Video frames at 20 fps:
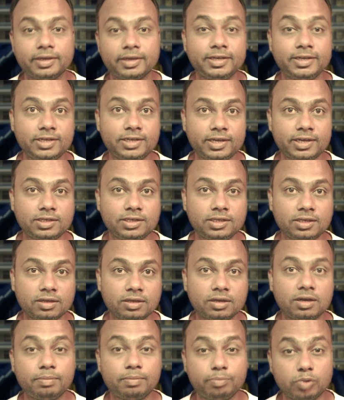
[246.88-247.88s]
indicating
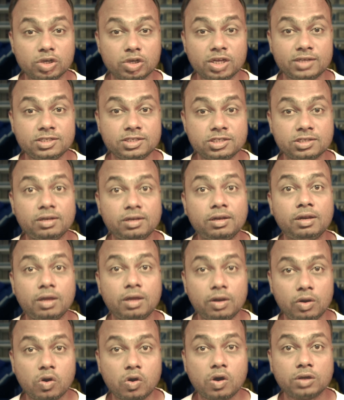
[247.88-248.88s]
a potential
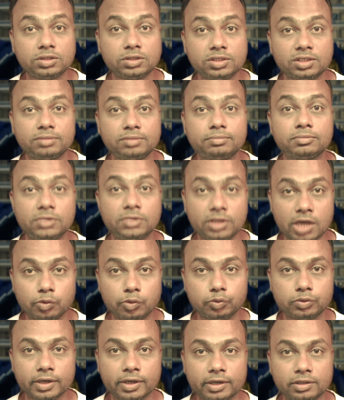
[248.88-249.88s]
long-term
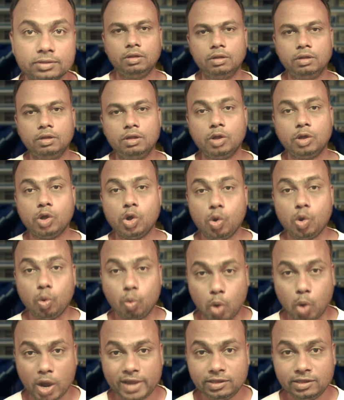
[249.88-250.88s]
downtrend.
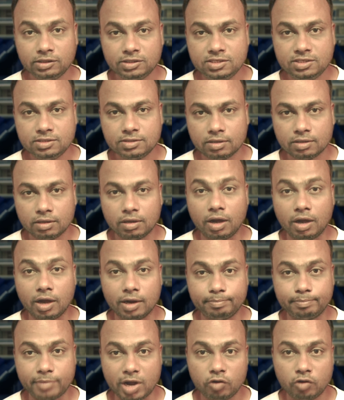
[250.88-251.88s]
While these
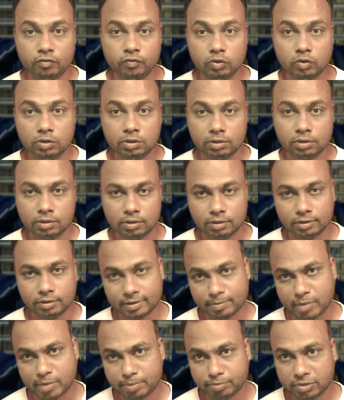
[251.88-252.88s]
are powerful,
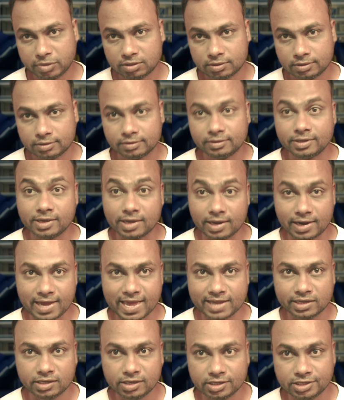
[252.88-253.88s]
remember they are
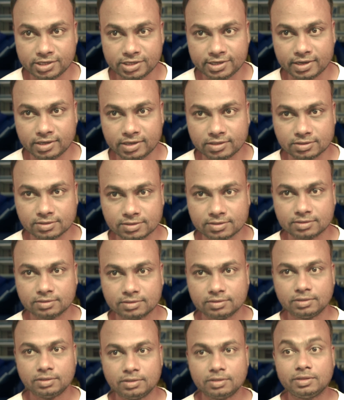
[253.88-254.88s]
lagging indicators.
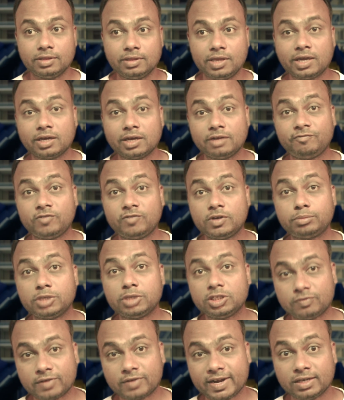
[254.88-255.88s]
They confirm a
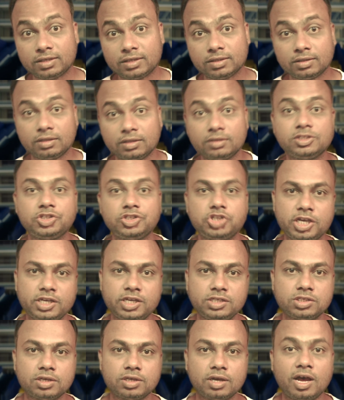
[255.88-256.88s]
trend
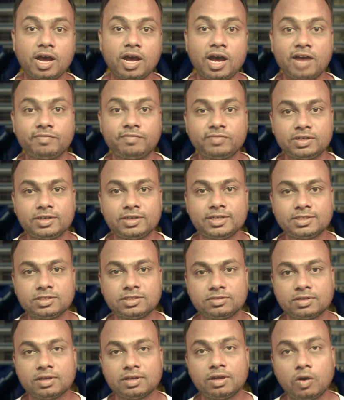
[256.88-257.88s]
change after
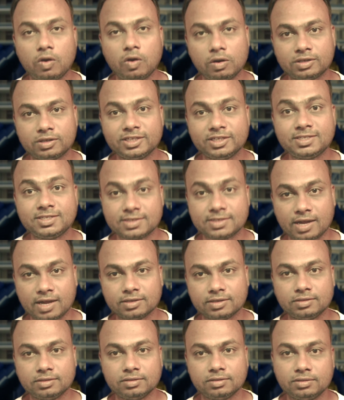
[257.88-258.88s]
it's already
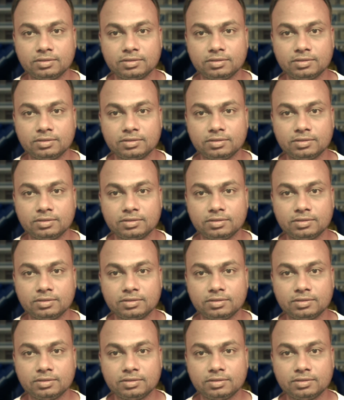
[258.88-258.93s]
started,